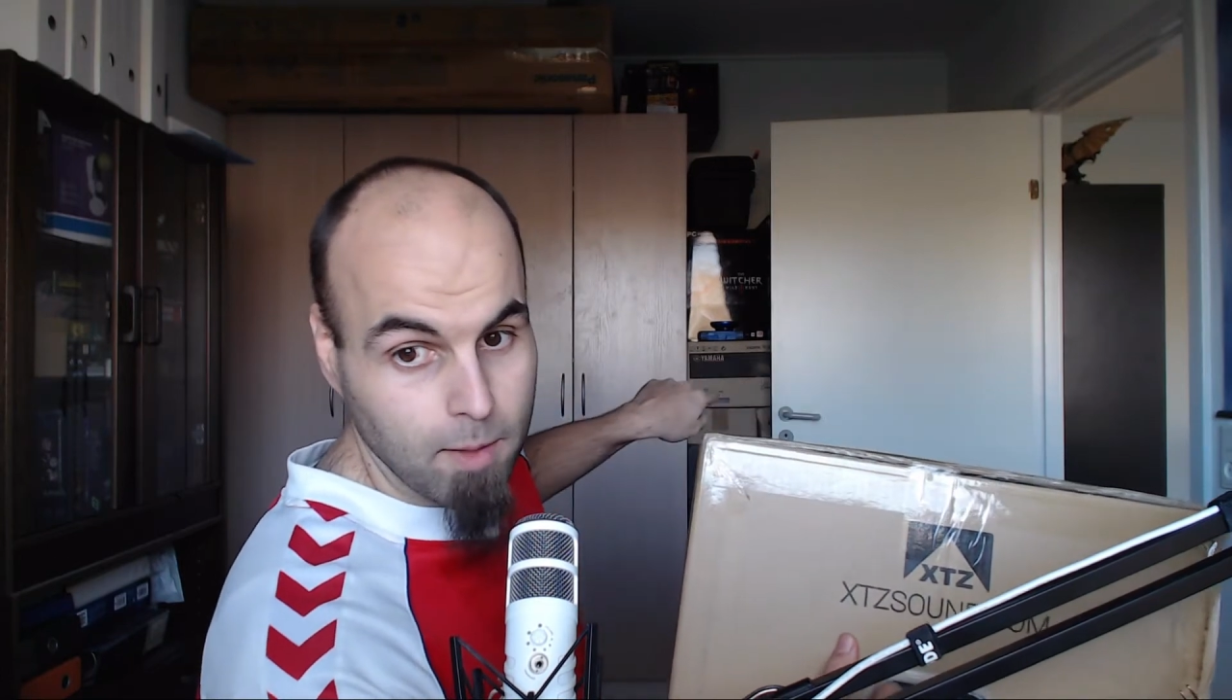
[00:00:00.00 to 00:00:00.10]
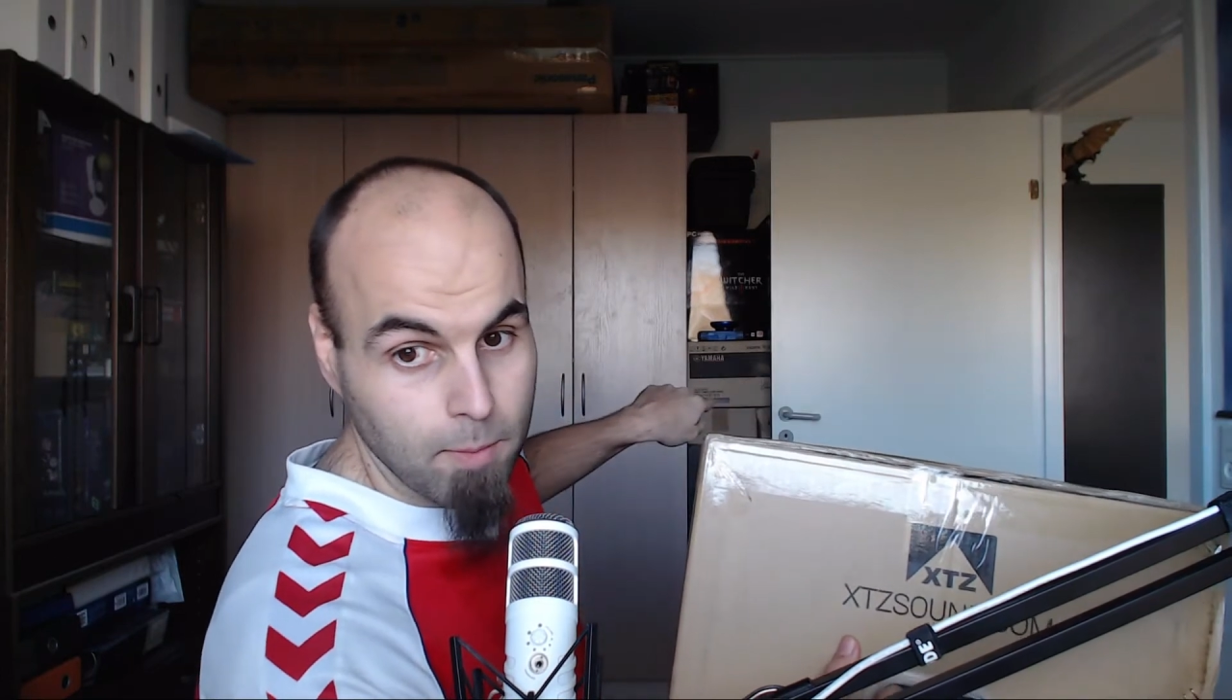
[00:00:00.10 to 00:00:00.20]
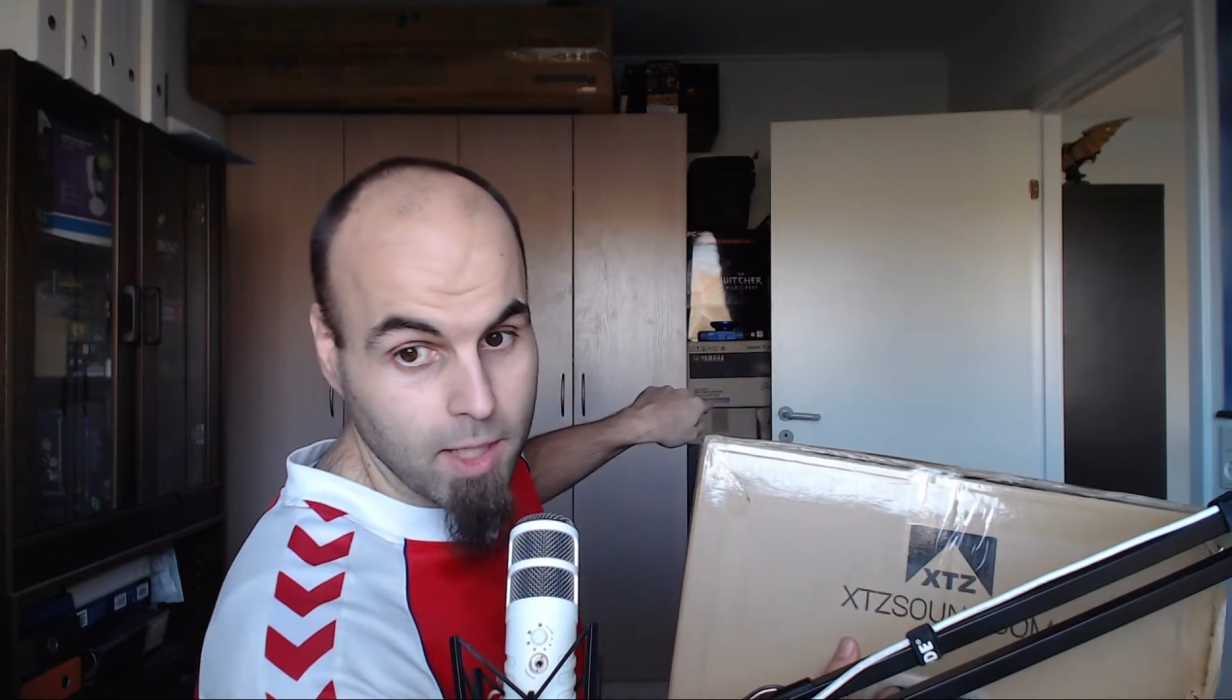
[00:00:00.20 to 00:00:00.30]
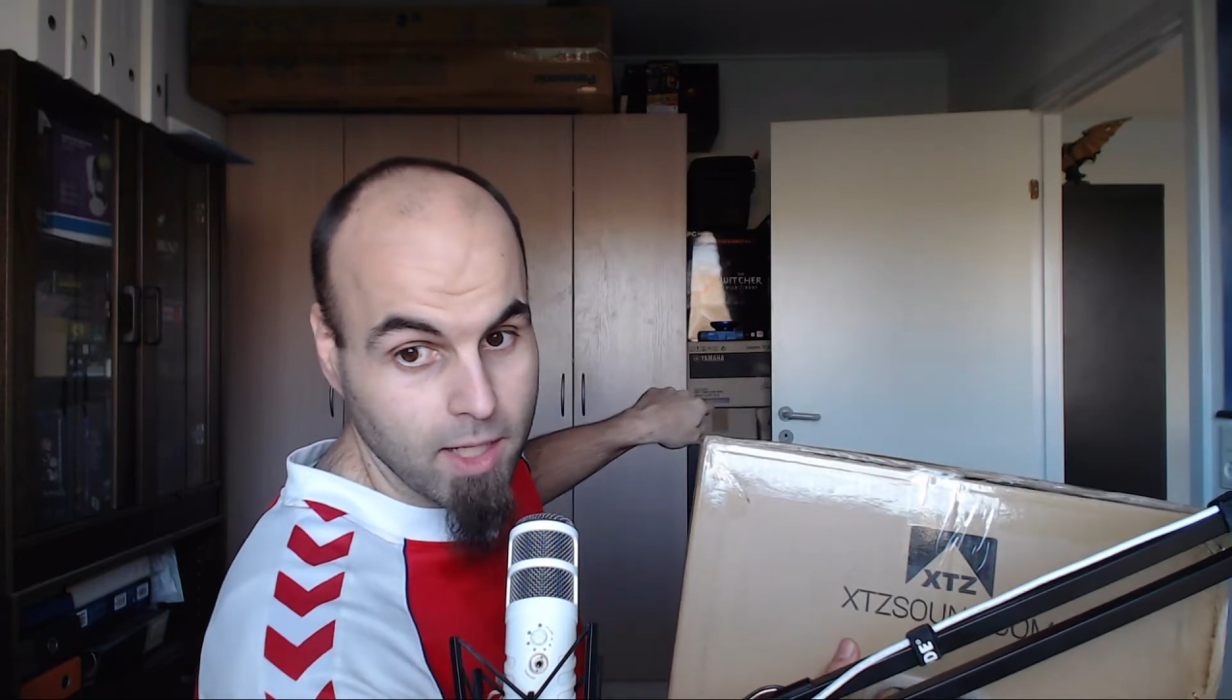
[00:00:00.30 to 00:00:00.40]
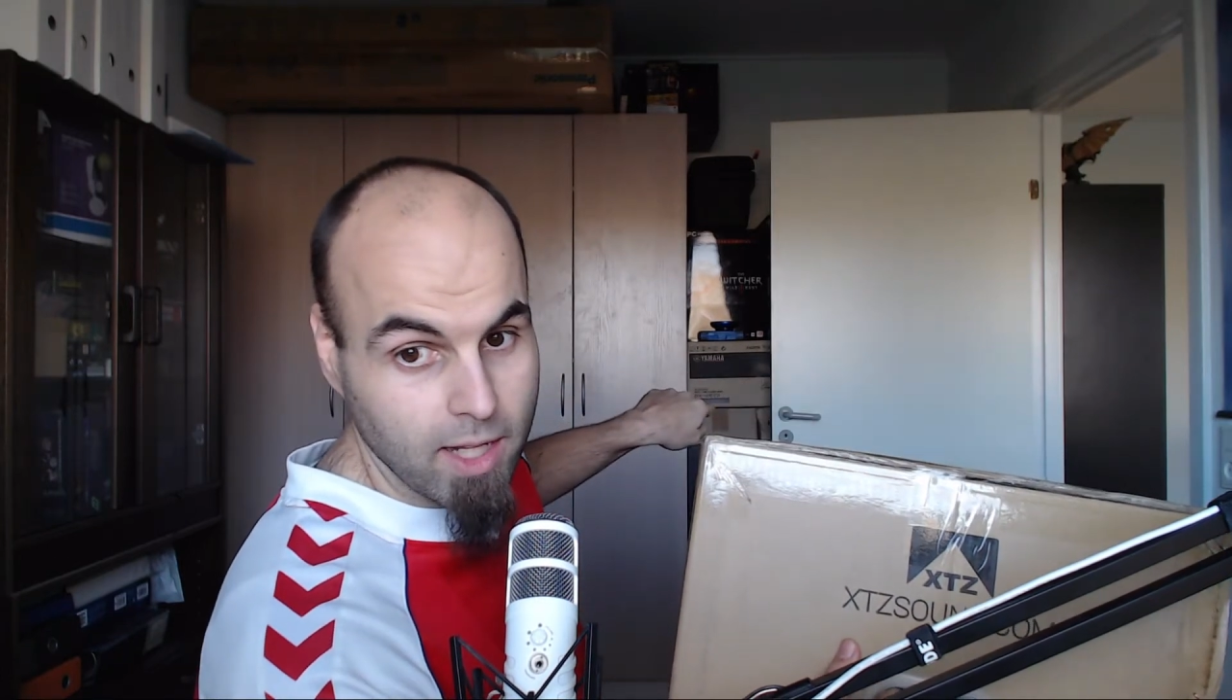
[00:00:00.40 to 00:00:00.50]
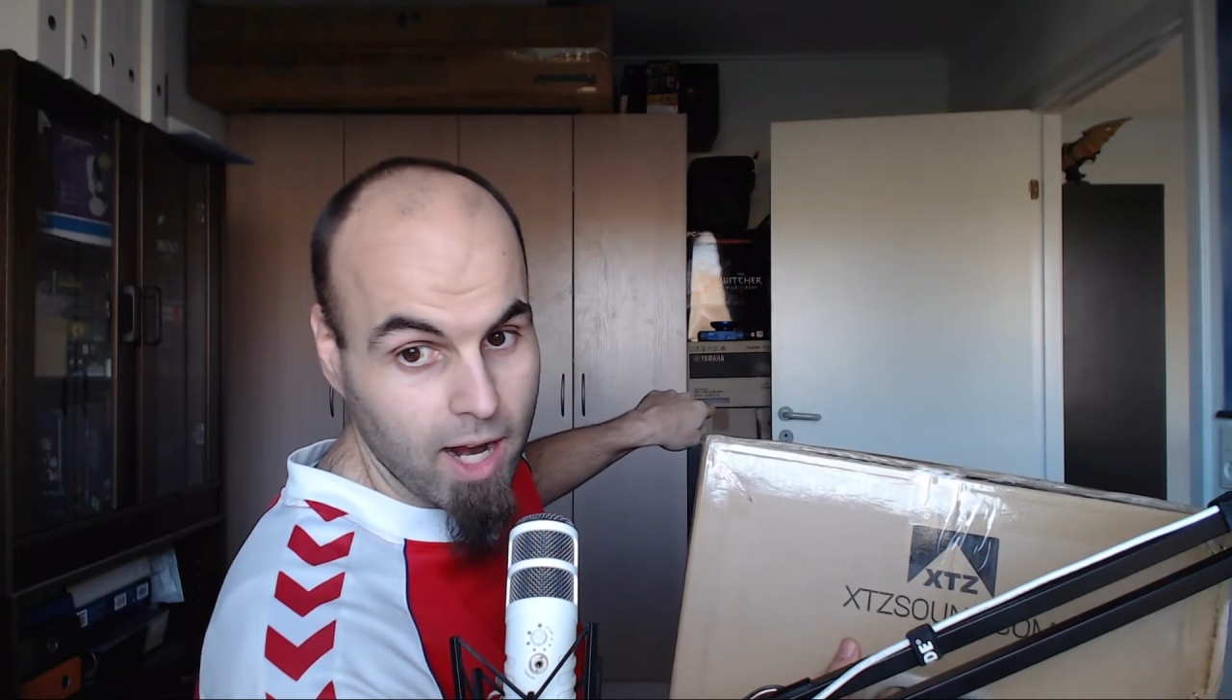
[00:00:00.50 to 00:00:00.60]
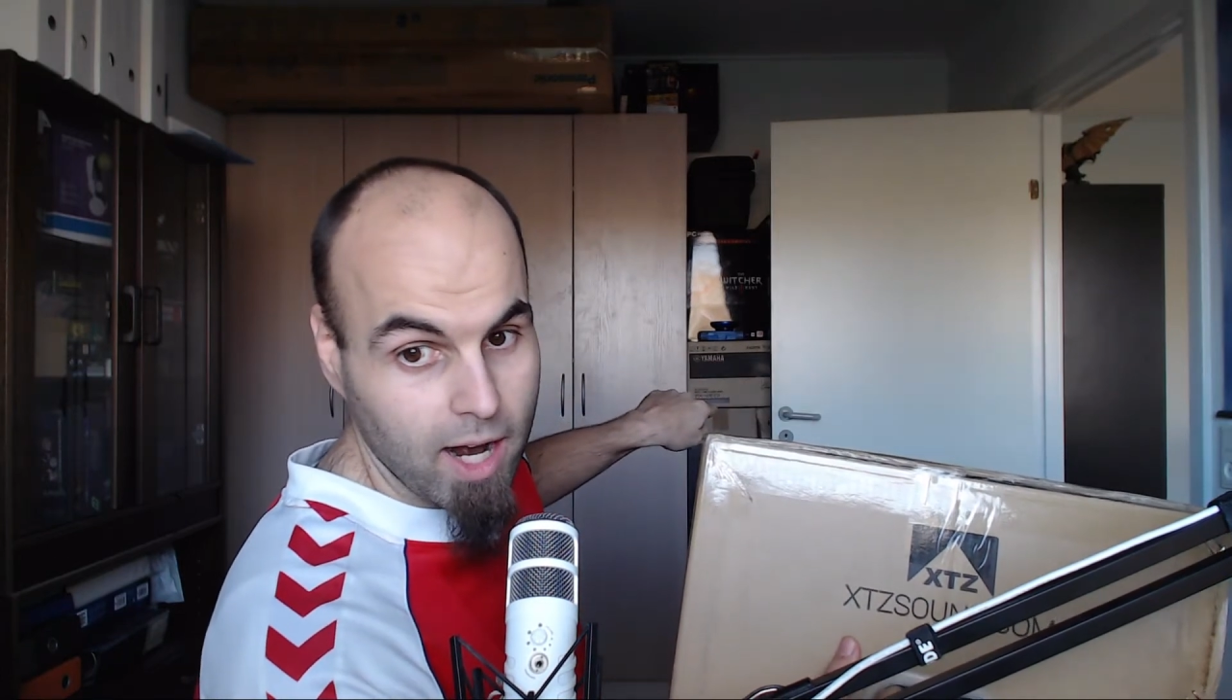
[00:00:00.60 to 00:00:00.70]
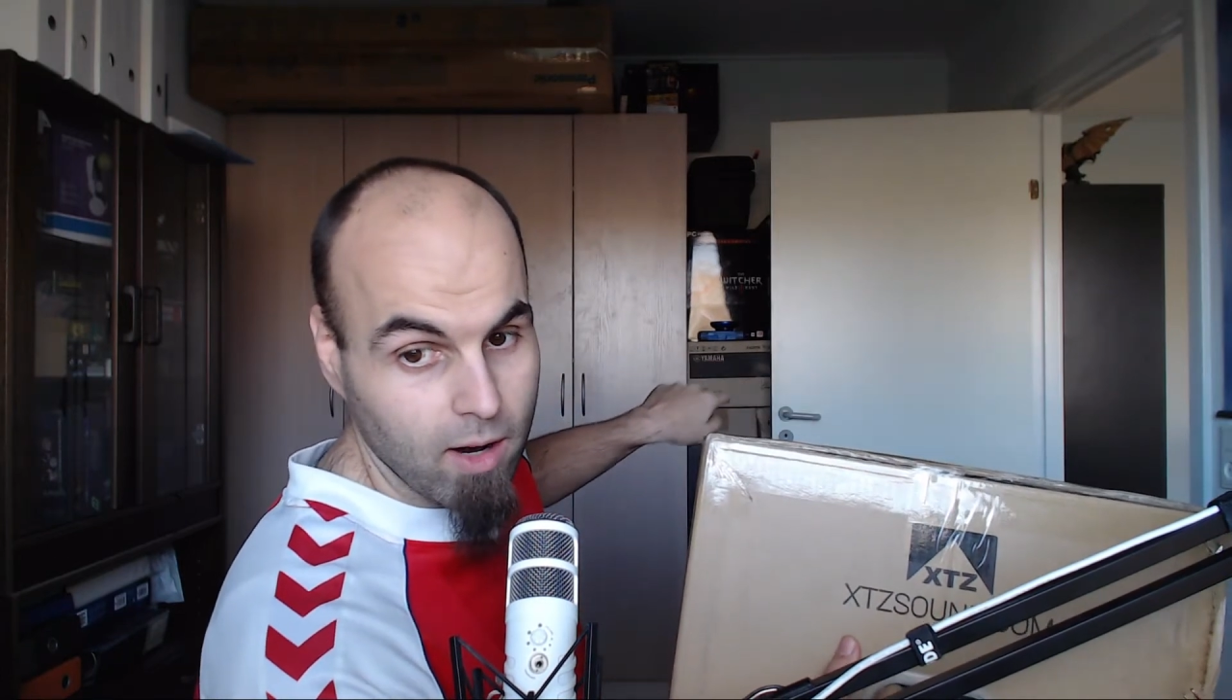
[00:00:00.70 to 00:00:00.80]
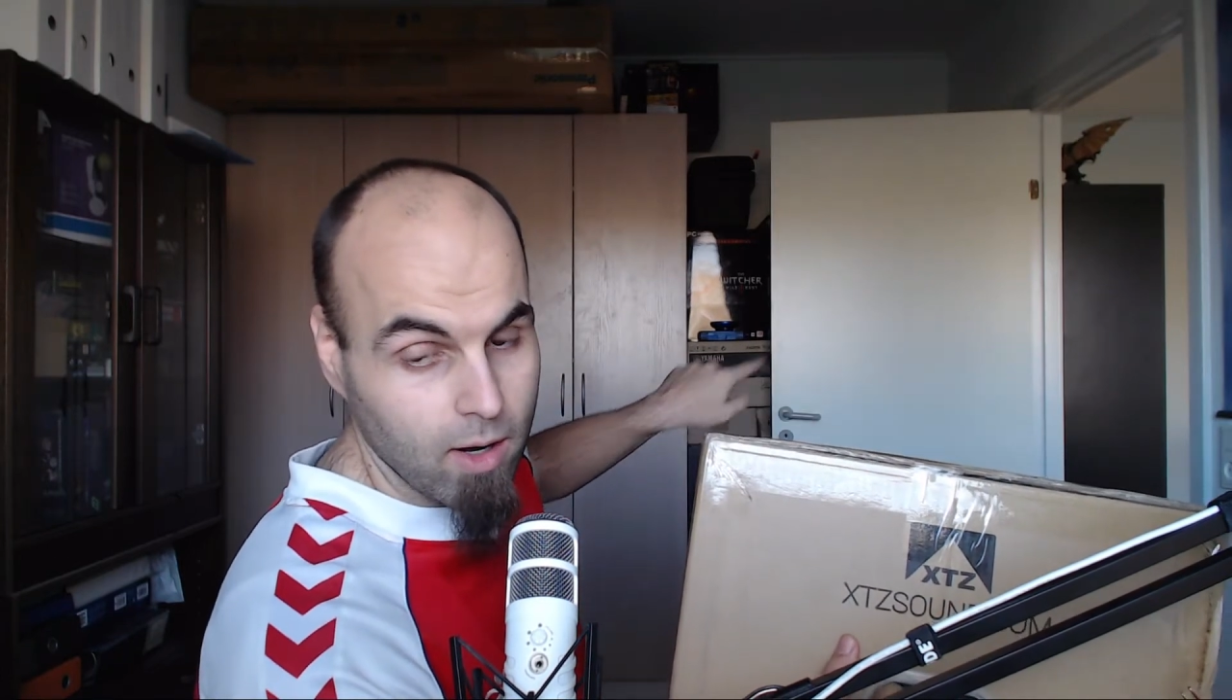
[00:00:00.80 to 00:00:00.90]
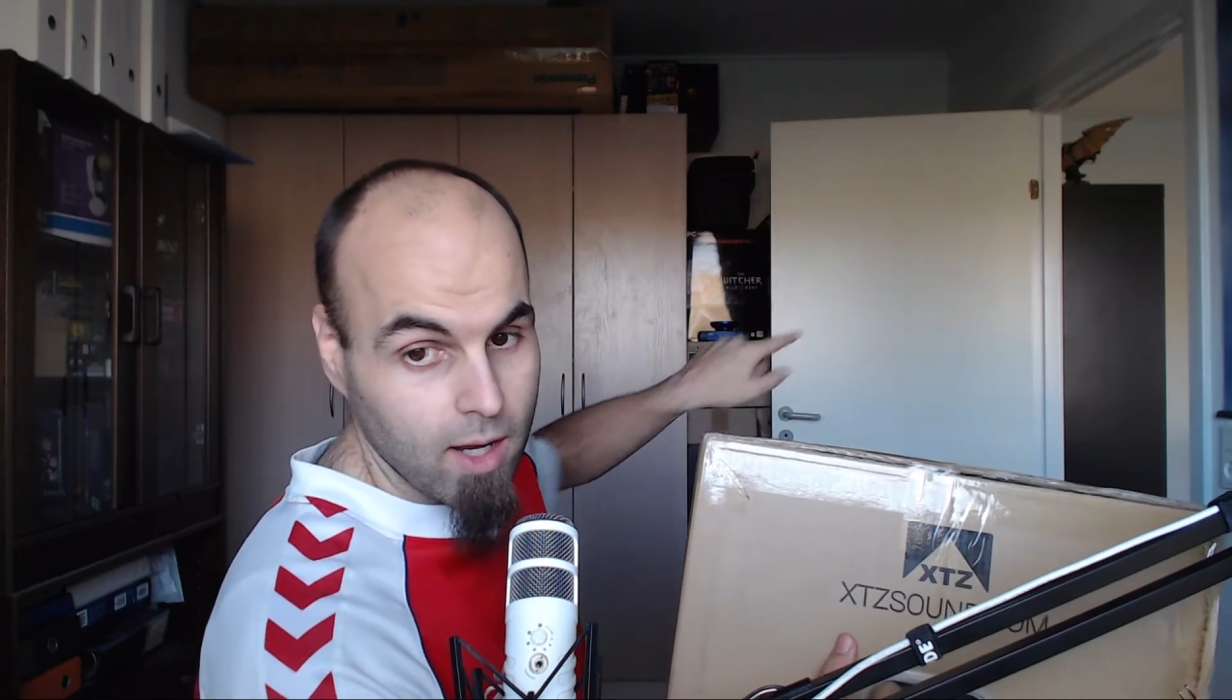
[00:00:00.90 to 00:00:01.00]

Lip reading: me there.